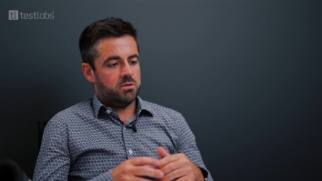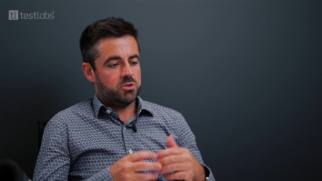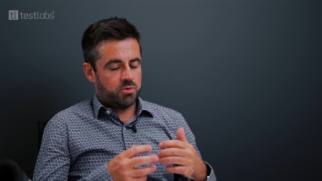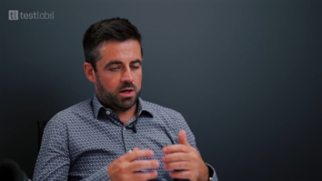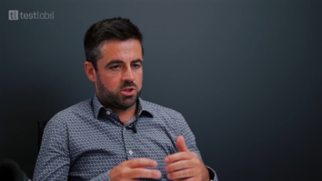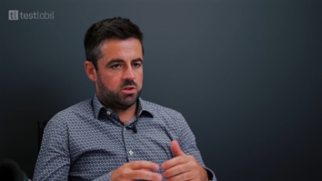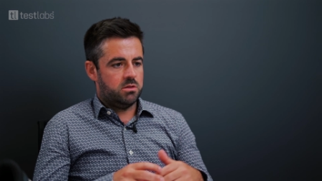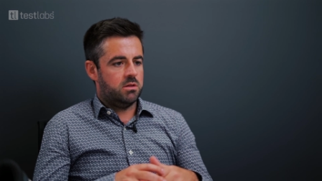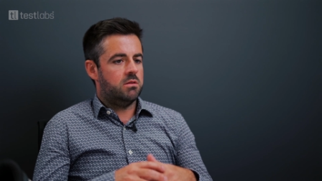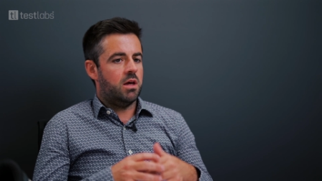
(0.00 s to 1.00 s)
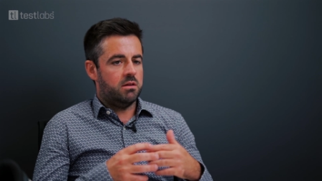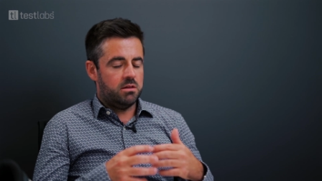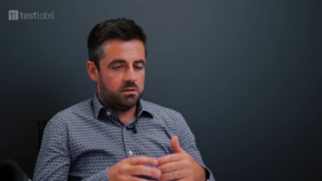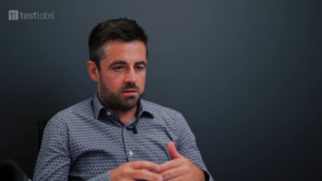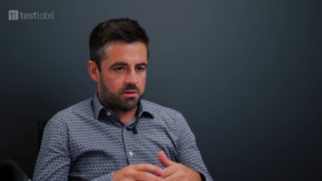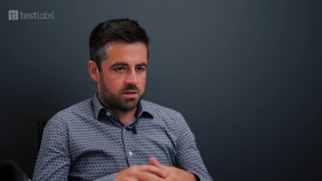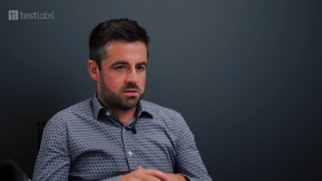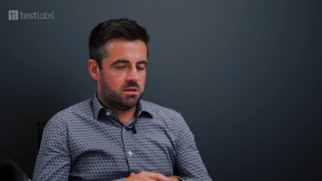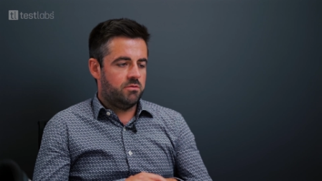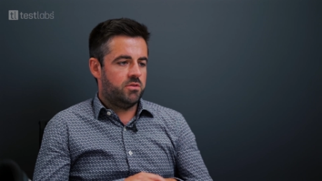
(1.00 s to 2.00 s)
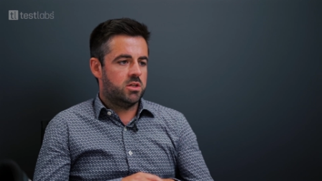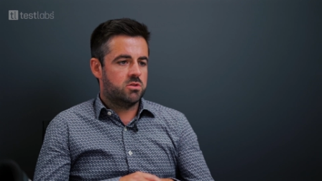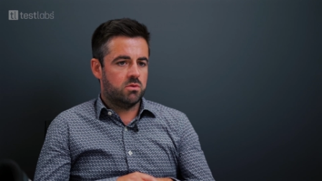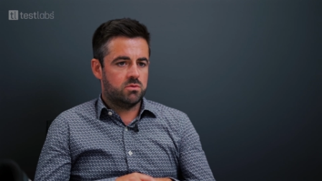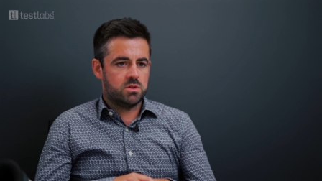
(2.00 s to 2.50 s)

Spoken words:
traction and interest in VH2O2